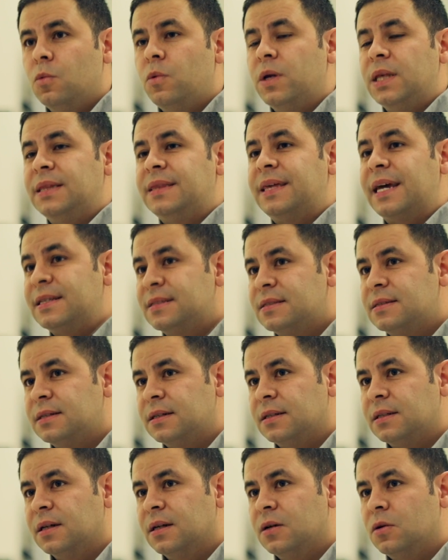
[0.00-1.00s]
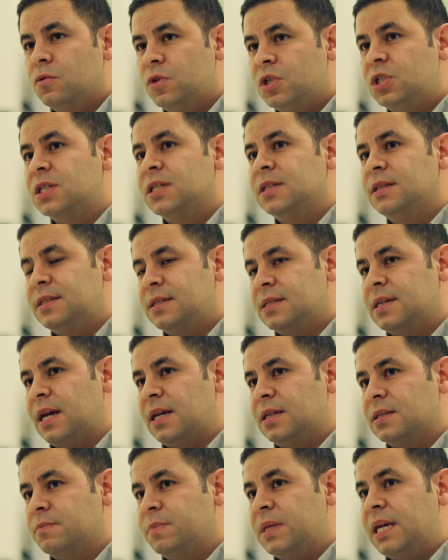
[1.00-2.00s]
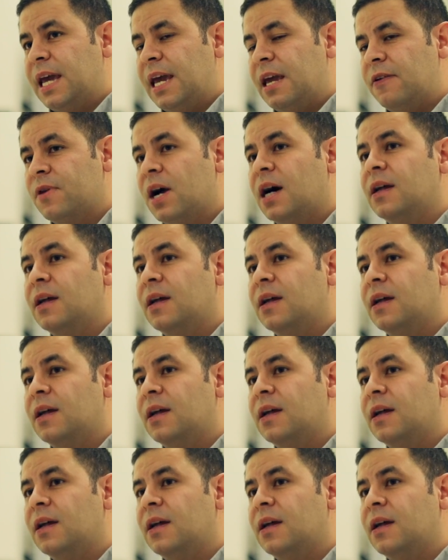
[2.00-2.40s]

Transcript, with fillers: we tested which these gaits behave